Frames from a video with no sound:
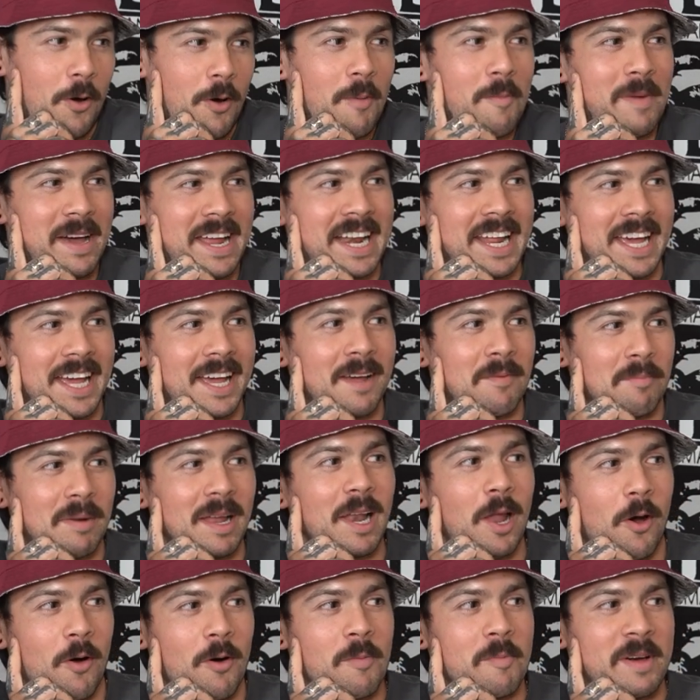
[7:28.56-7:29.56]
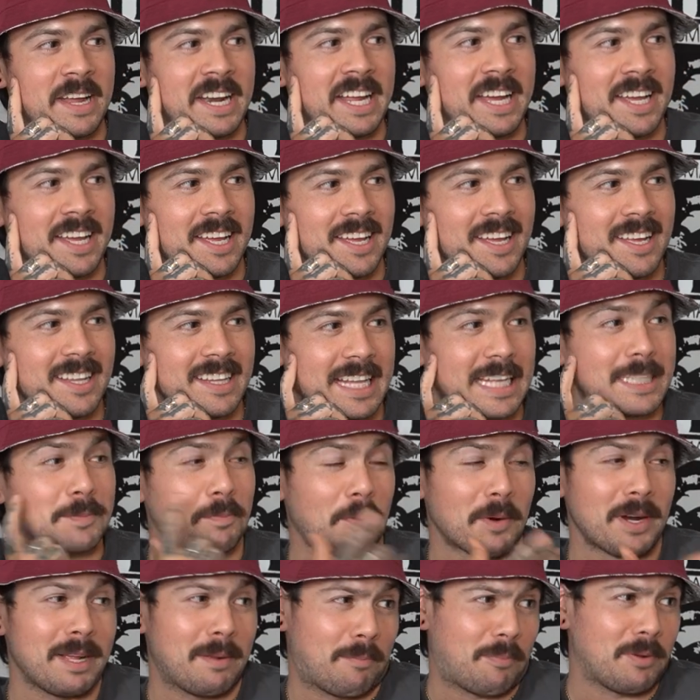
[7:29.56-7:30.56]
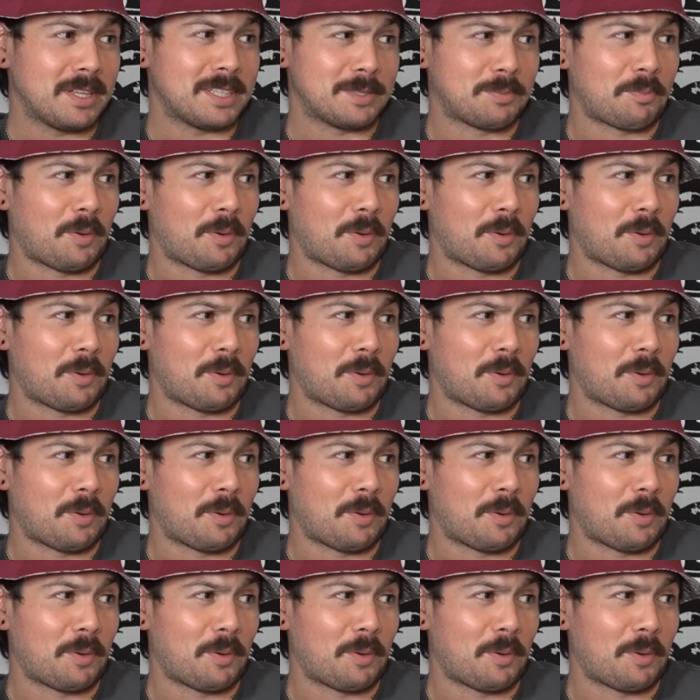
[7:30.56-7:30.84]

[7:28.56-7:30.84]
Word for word: minute. Below a minute. That's pretty good.